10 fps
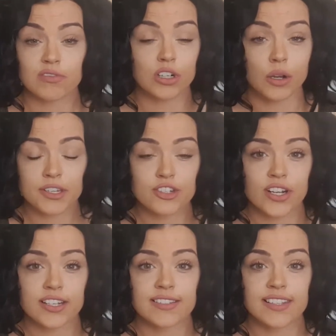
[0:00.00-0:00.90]
going
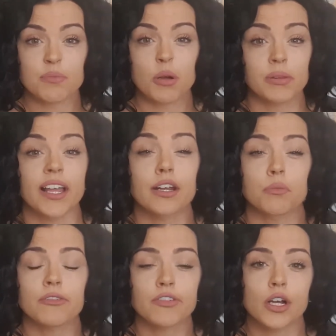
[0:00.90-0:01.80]
straight to sleep or playing on
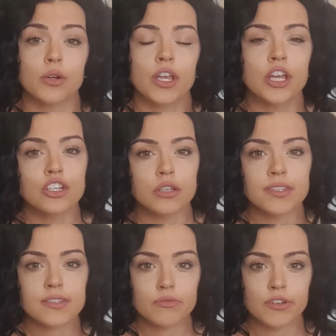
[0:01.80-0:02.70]
my phone.
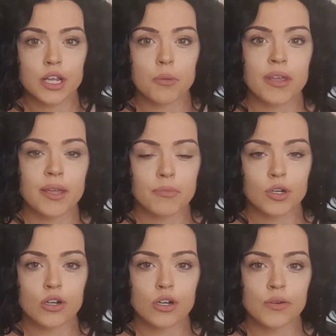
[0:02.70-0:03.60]
Doing something a bit
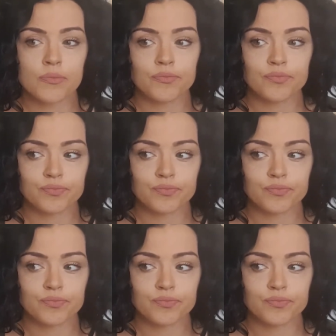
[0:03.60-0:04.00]
more